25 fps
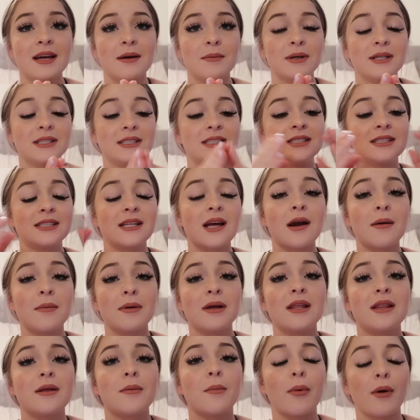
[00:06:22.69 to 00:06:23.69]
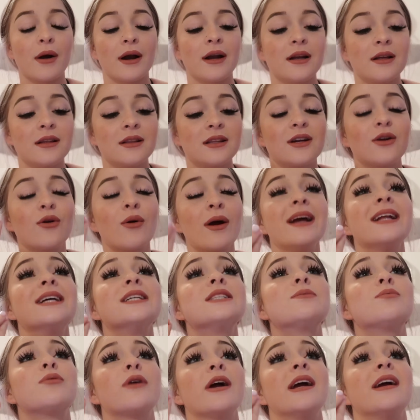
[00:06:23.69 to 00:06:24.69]
because this is gonna be the
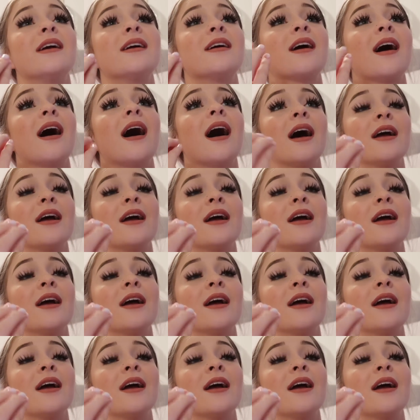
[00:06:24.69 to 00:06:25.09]
greatest prank